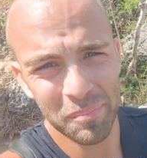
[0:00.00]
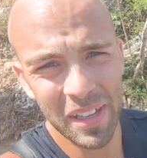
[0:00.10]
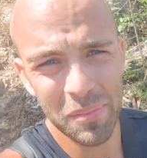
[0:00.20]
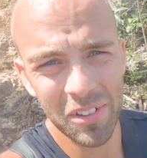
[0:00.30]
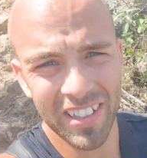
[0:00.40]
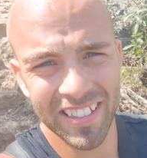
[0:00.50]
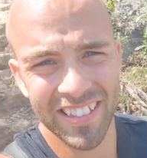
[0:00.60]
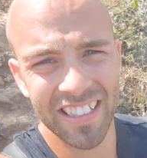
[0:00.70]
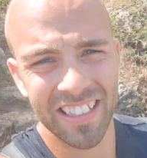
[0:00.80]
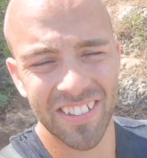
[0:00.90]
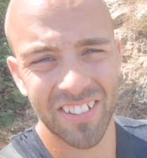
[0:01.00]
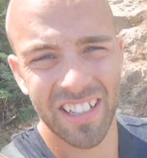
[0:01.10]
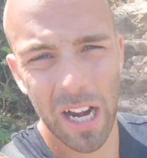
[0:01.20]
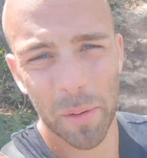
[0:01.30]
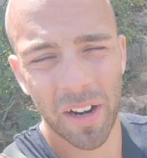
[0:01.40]
Maybe you can see this on
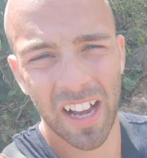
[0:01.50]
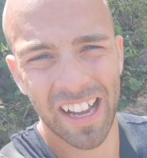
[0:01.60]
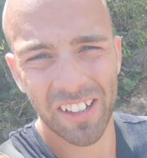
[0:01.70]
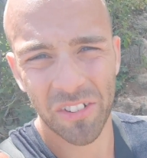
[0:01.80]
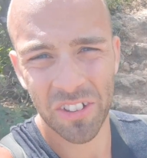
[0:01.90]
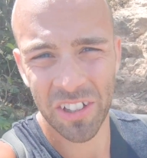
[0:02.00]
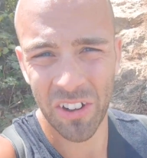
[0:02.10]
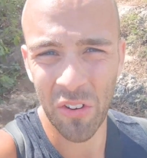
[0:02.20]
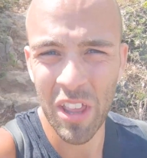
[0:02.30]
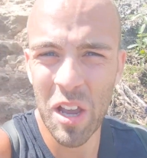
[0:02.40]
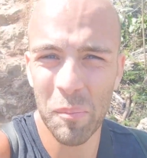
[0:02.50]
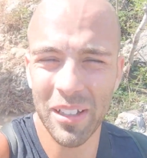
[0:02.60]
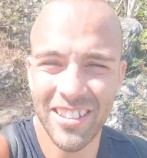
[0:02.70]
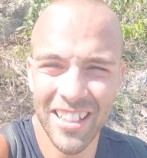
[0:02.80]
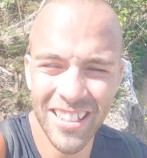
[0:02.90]
camera, I don't know,
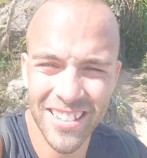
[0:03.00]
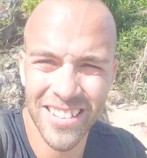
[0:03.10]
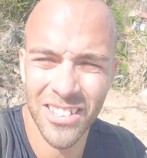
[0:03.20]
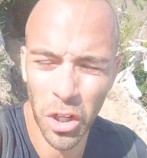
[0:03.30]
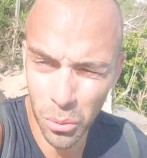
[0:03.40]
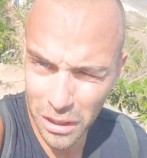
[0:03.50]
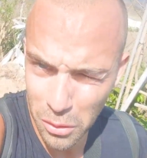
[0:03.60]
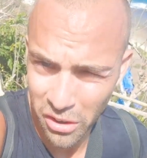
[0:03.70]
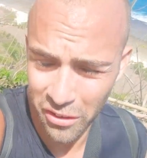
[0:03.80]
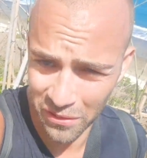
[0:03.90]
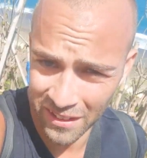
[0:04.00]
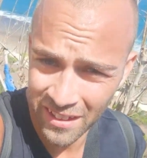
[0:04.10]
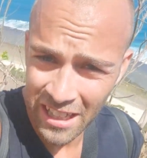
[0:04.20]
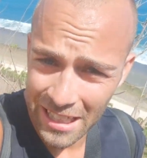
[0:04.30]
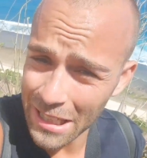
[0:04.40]
but it's totally worth it.
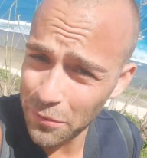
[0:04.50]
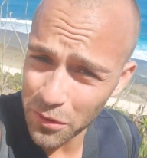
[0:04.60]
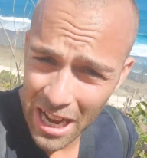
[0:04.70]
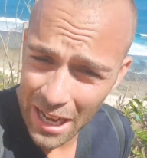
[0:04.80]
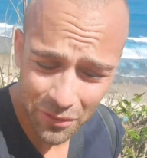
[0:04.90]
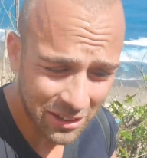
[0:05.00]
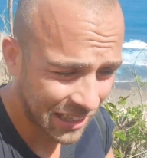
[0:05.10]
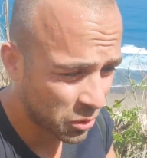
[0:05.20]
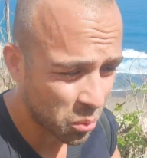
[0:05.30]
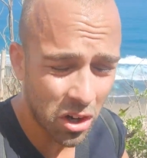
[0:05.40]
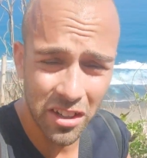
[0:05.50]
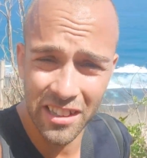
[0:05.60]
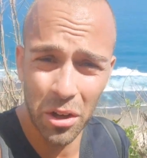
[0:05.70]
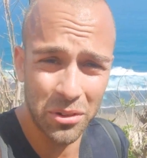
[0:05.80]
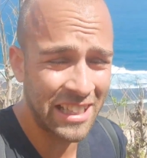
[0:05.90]
If you haven't like worked
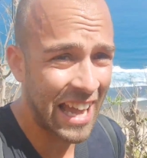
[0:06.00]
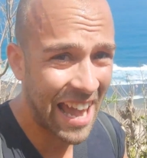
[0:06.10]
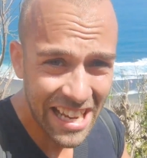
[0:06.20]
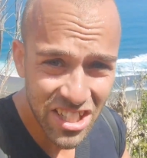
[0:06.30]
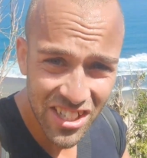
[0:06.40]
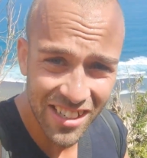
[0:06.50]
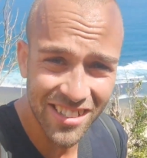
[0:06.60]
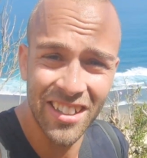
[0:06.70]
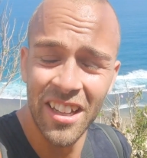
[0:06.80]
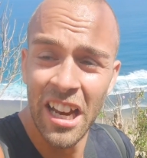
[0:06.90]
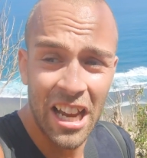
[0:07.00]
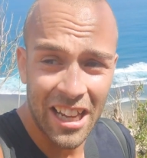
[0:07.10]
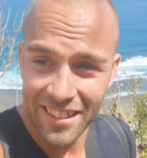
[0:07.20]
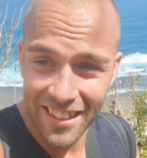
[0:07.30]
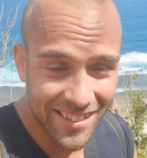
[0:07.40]
out in ages,
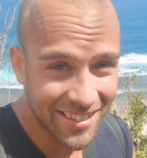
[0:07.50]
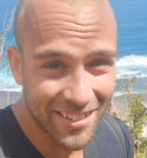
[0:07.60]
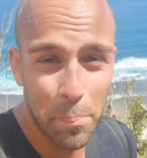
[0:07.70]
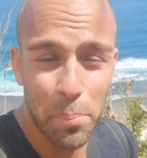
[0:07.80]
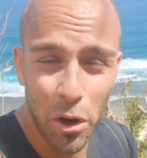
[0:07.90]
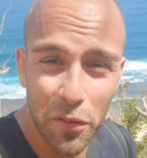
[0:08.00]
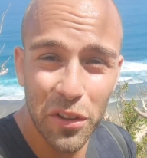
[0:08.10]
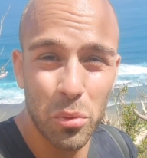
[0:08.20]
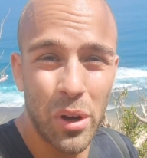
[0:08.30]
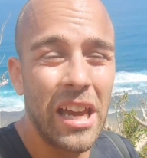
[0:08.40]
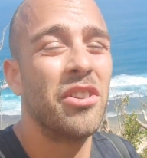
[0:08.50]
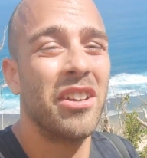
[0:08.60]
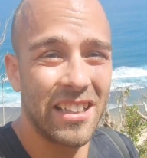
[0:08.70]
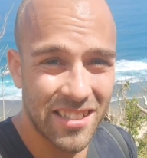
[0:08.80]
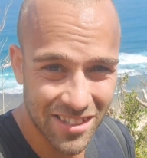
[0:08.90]
this is the perfect way to get